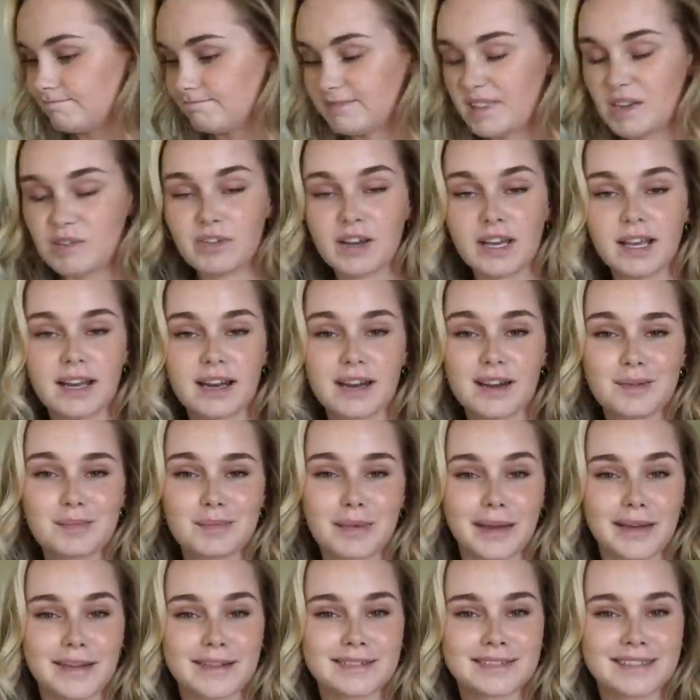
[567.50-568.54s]
If I can help
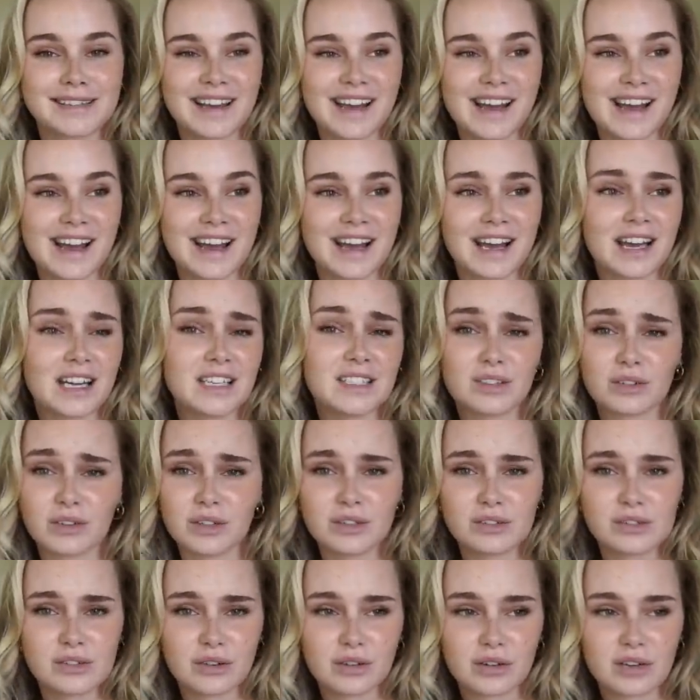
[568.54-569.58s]
it. I don't
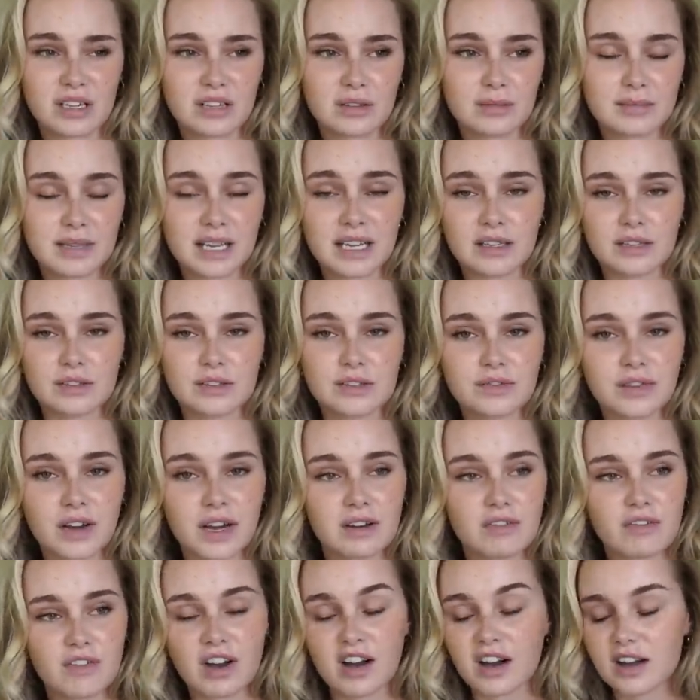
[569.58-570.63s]
use Chrome, I use
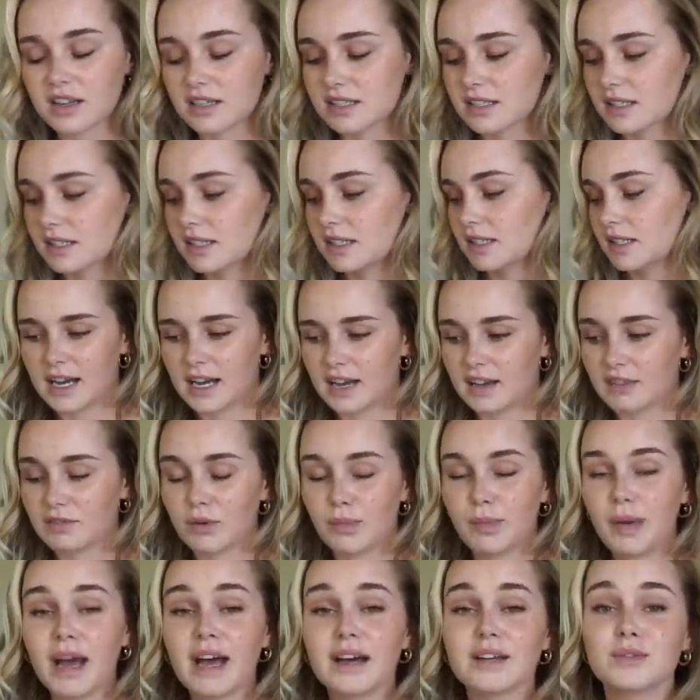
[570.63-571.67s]
Firefox. I have a
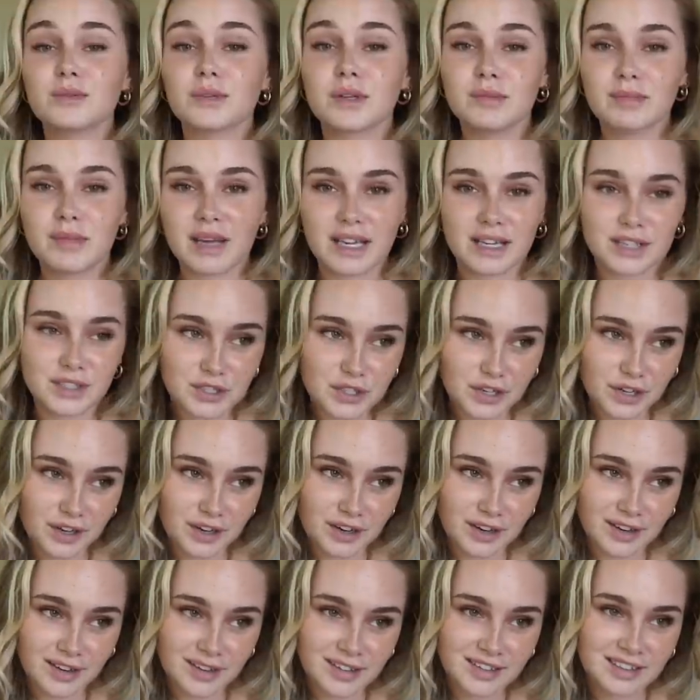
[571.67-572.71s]
password
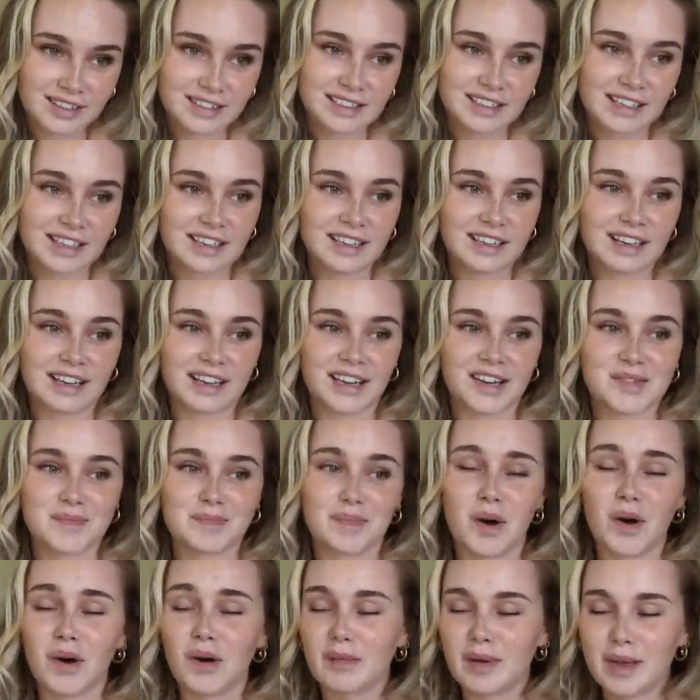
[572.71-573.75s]
manager.
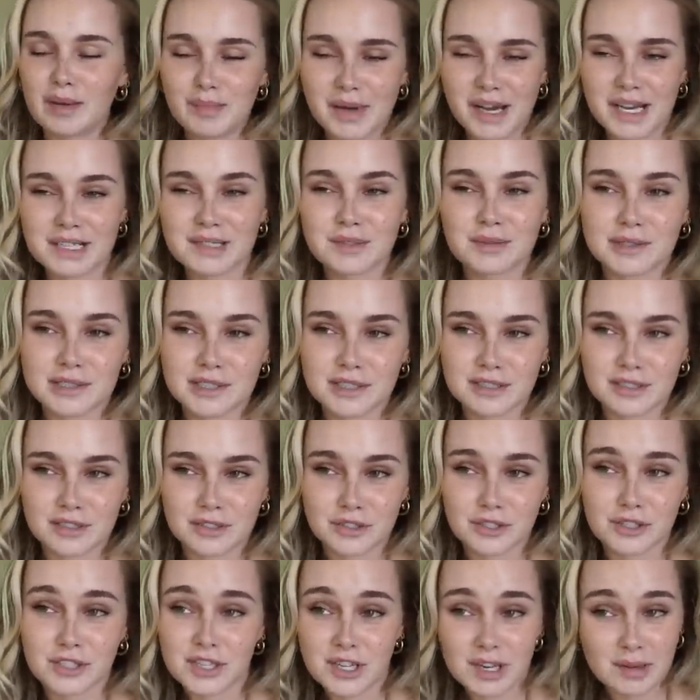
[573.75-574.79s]
All my passwords are
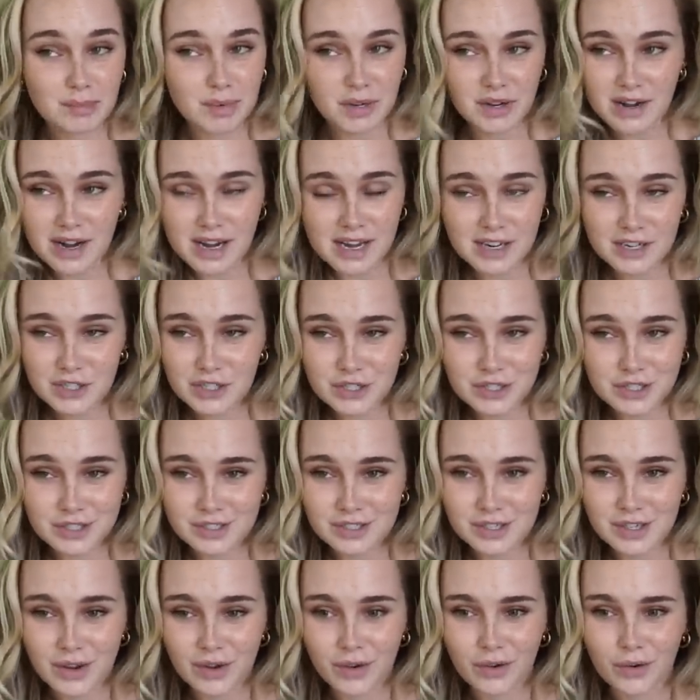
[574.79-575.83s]
gibberish,
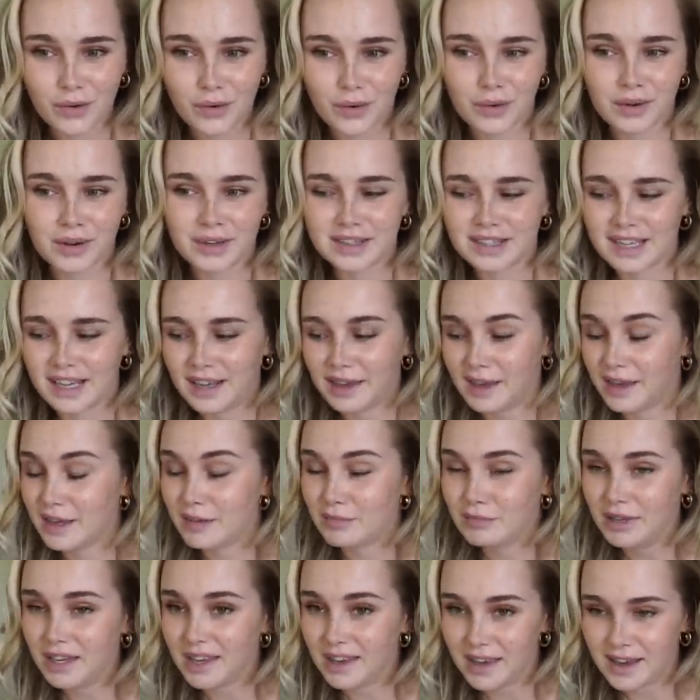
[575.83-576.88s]
so they
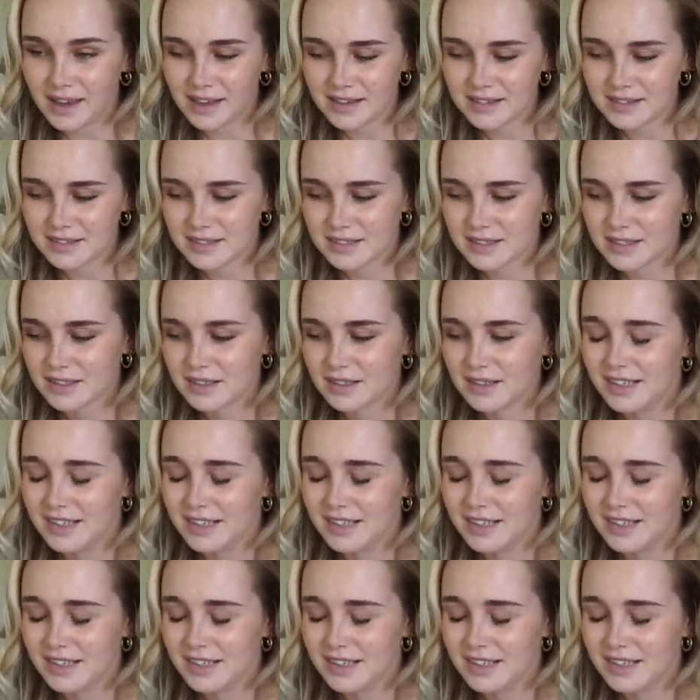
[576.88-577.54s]
can't be guessed.